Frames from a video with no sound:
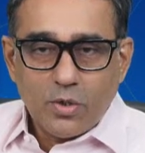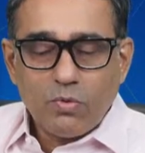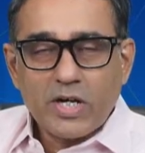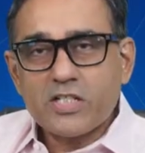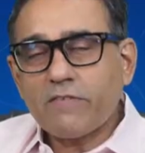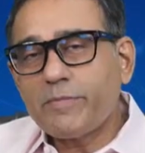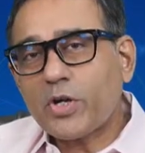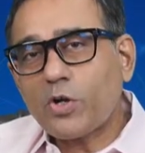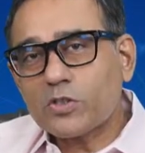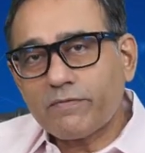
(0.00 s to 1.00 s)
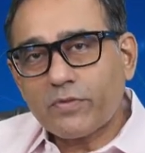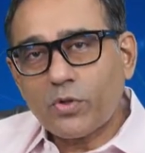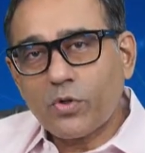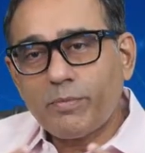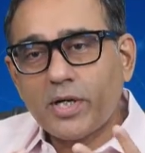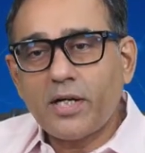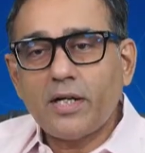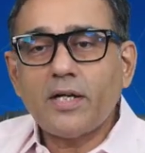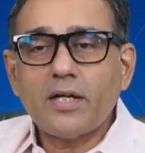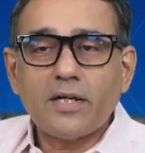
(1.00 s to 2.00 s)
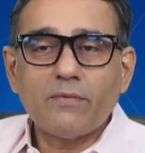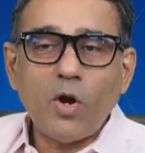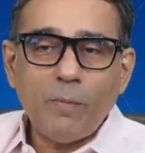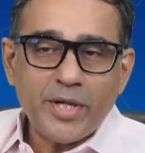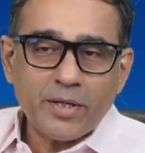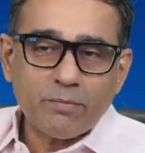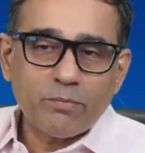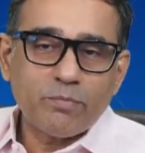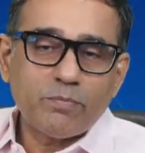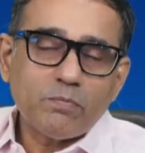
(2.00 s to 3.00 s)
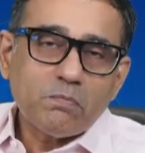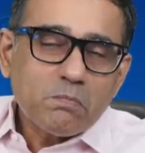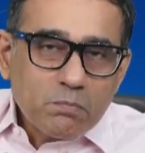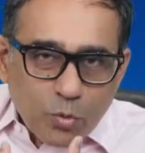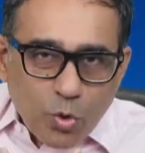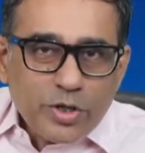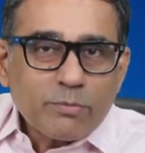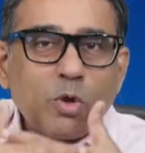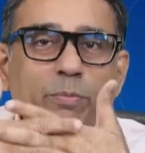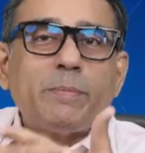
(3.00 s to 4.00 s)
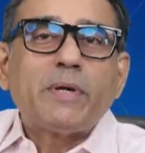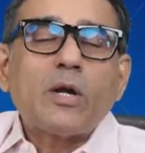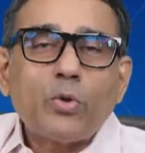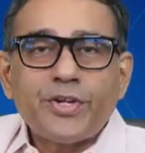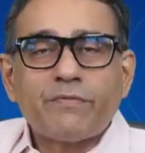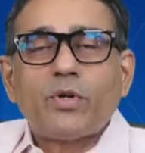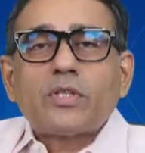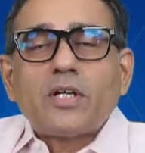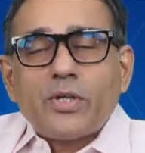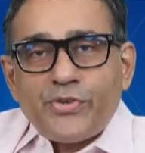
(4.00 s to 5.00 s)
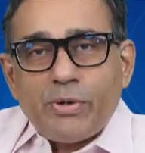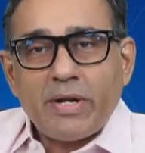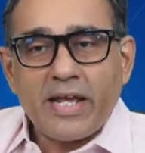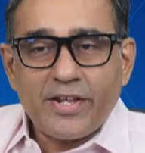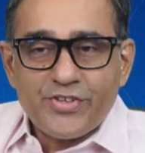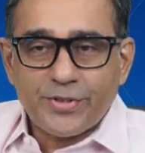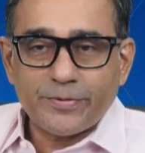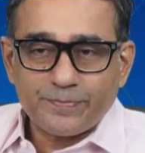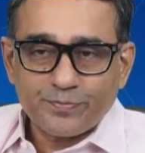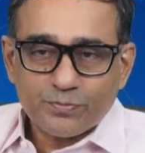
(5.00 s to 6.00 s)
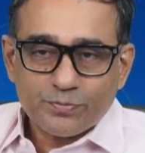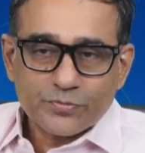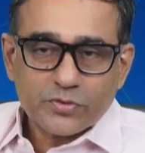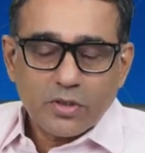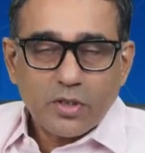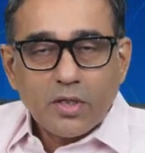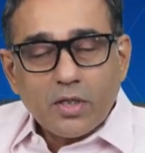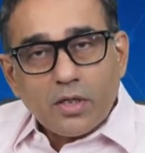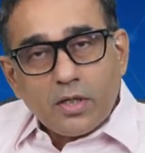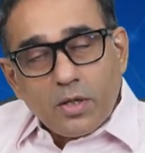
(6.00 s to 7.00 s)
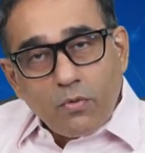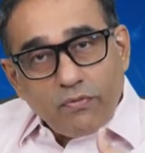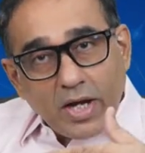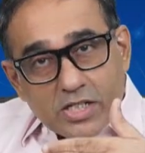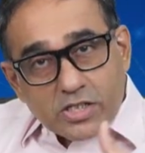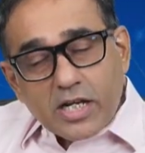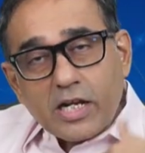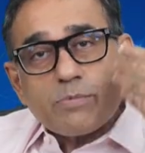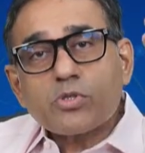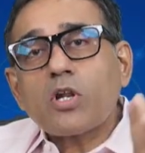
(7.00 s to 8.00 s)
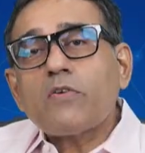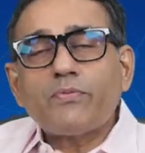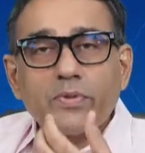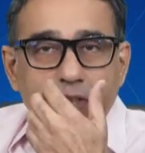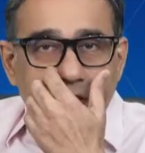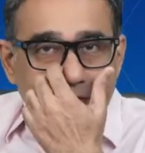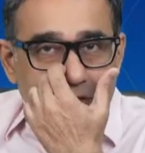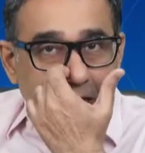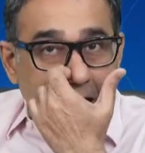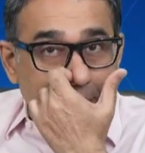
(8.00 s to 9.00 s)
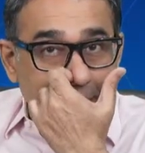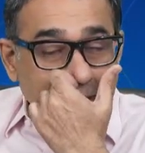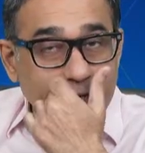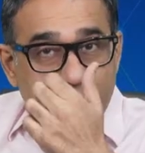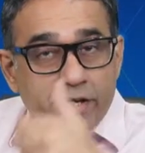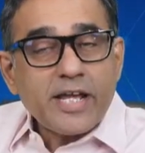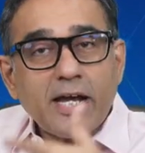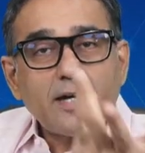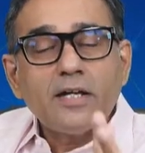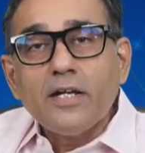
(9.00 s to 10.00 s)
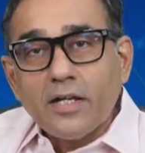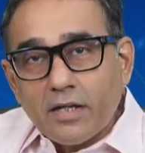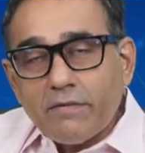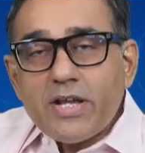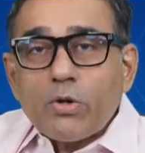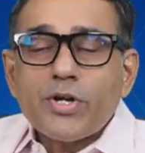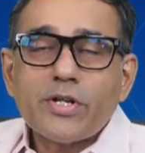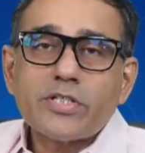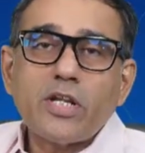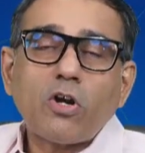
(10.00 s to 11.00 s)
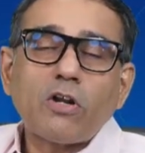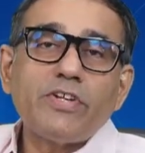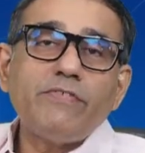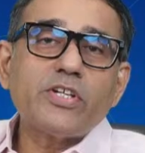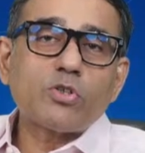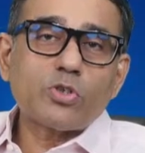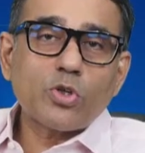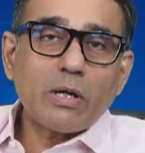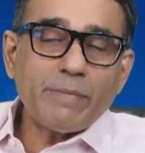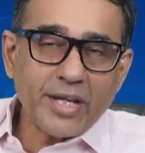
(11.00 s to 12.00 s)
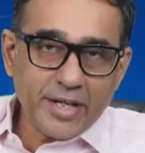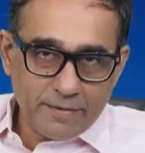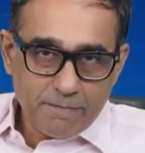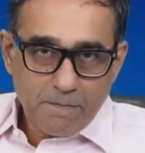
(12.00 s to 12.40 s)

One is because of global warming, more and more people are going for the renewable energy. Faster adoption of EVs are happening, and in India, we are going to see a lot of EVs also coming in.